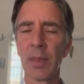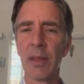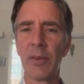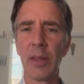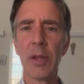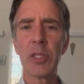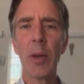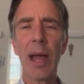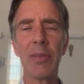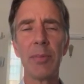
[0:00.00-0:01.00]
For those who
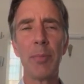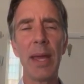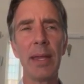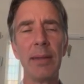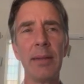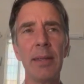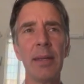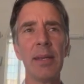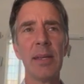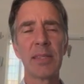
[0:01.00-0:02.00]
haven't been,
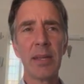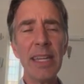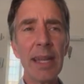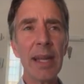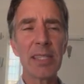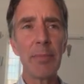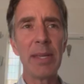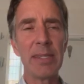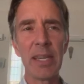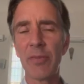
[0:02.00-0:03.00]
Sunday night's a
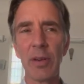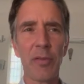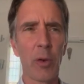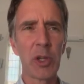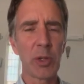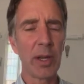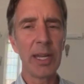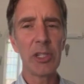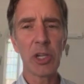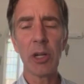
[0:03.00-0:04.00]
bit different for
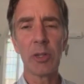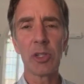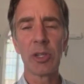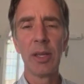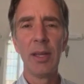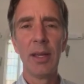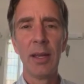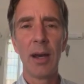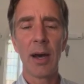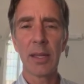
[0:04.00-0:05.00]
Trinity Church.
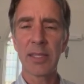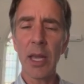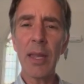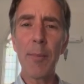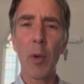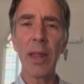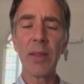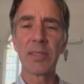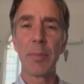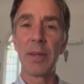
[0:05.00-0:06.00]
On a Sunday morning,
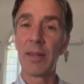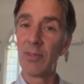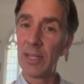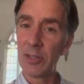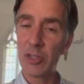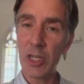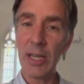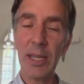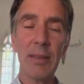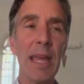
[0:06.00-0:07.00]
there's a bit of
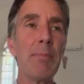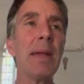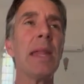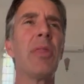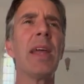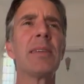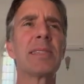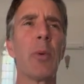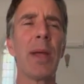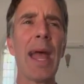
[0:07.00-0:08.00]
liturgy and many things
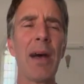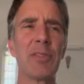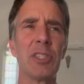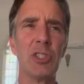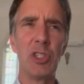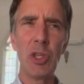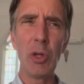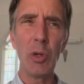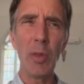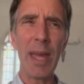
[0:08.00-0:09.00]
that we have to
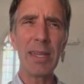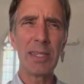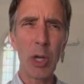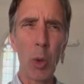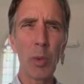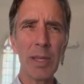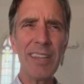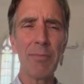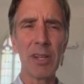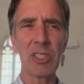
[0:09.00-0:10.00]
do that don't
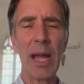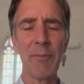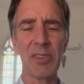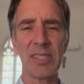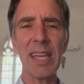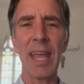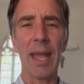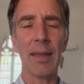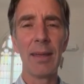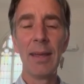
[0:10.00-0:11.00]
leave much time for
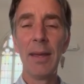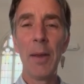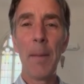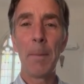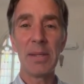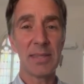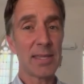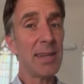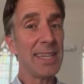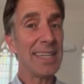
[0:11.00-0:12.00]
singing. But
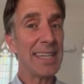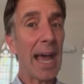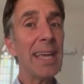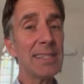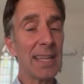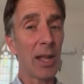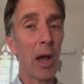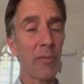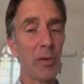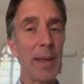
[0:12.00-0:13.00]
Sunday night at
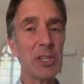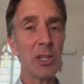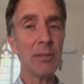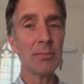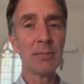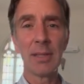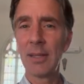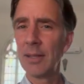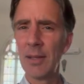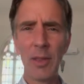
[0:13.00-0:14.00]
confirmation,
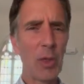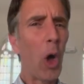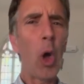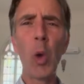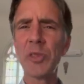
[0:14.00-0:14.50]
the whole